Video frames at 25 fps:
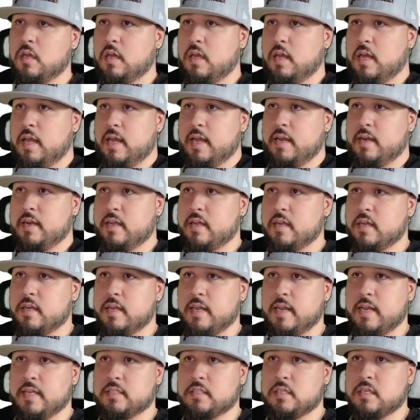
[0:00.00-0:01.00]
And
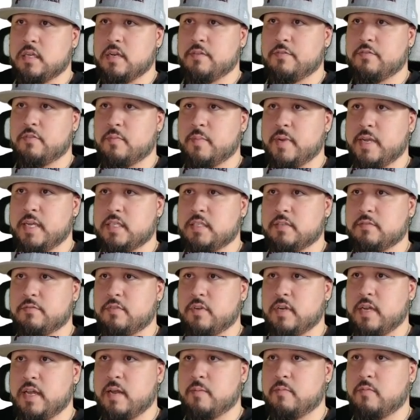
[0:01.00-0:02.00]
it's good information for
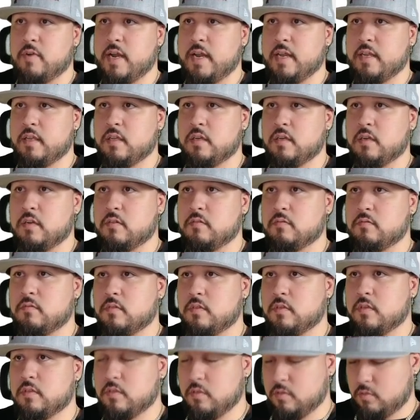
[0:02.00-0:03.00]
them, right?
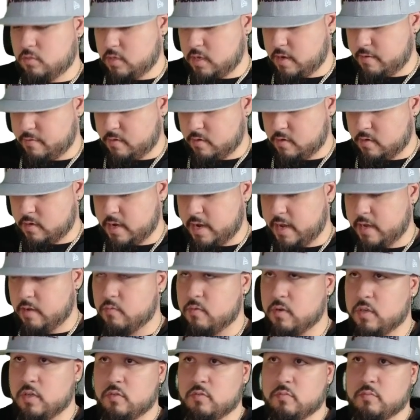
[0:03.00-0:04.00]
Don't you ever hate
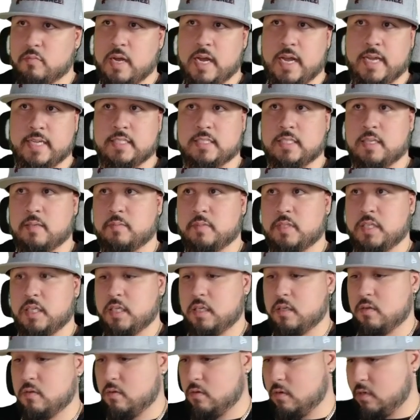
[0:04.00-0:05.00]
when you buying something
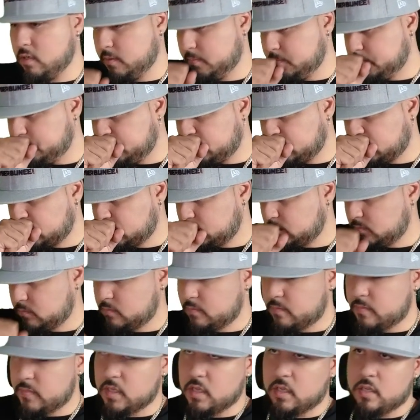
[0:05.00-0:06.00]
or
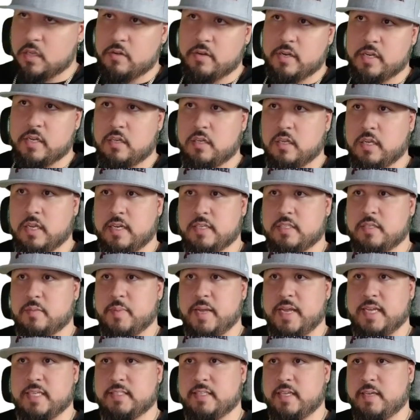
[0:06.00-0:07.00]
you're looking at your
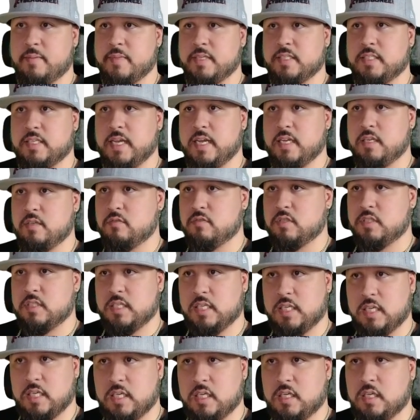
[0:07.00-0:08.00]
bank statements and you
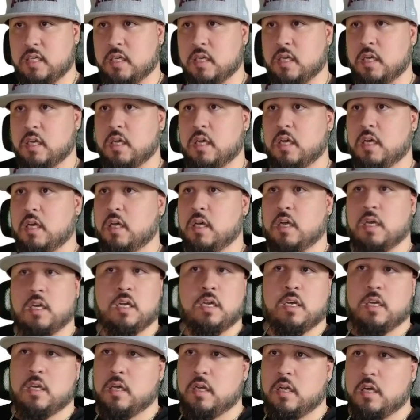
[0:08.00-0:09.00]
see
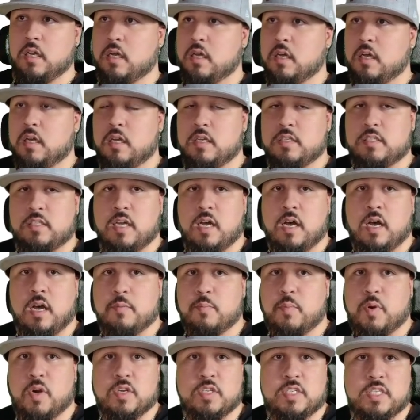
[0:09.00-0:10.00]
a
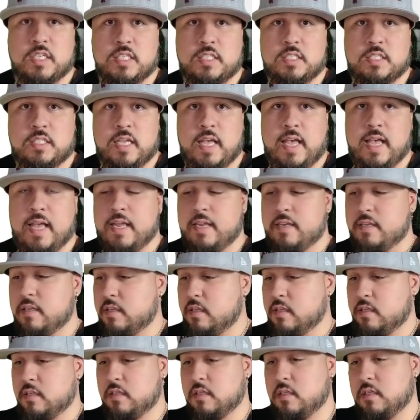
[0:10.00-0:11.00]
purchase
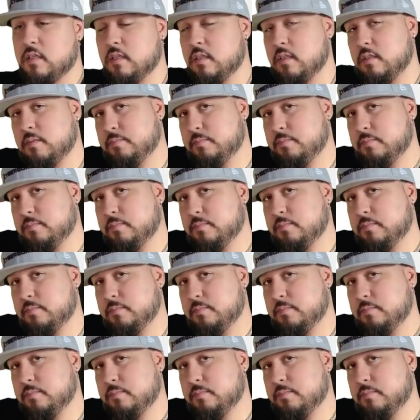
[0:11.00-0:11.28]
and